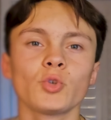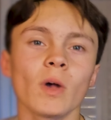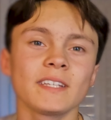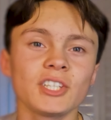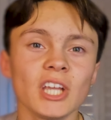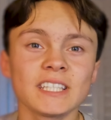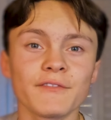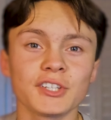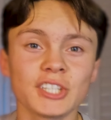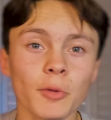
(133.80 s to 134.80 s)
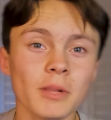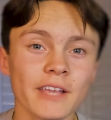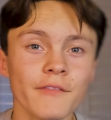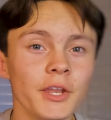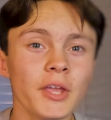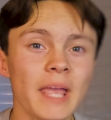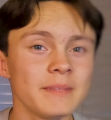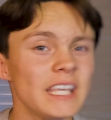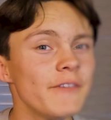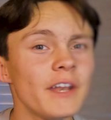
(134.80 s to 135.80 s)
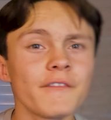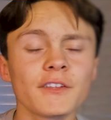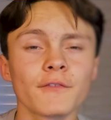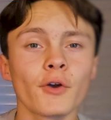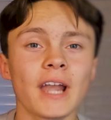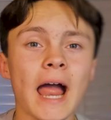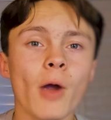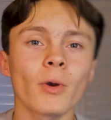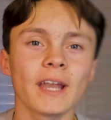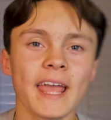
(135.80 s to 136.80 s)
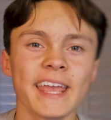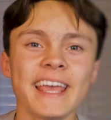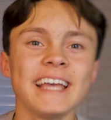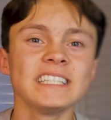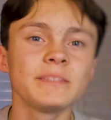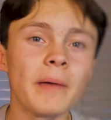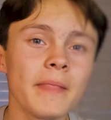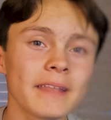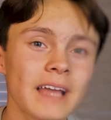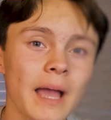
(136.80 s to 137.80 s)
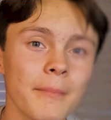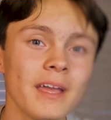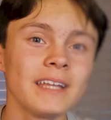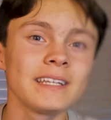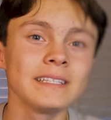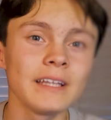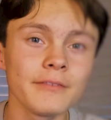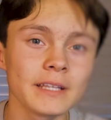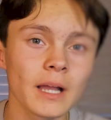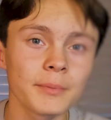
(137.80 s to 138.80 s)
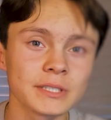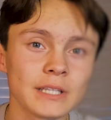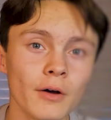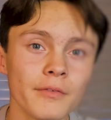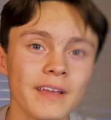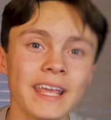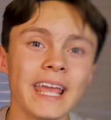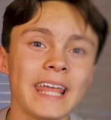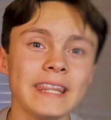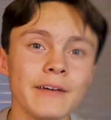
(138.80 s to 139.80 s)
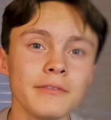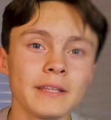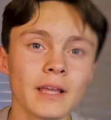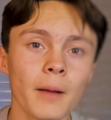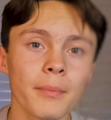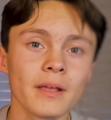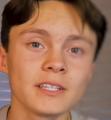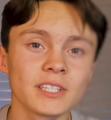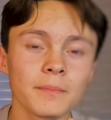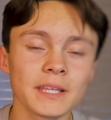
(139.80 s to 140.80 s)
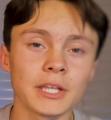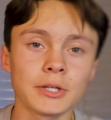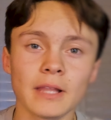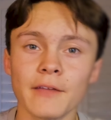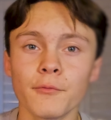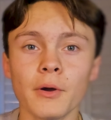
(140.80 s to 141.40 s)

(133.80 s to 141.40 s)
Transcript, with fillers: So I suggest if you're still playing video games, even if it's for an hour a day, spend that time to leveling up yourself and leveling up something in your life,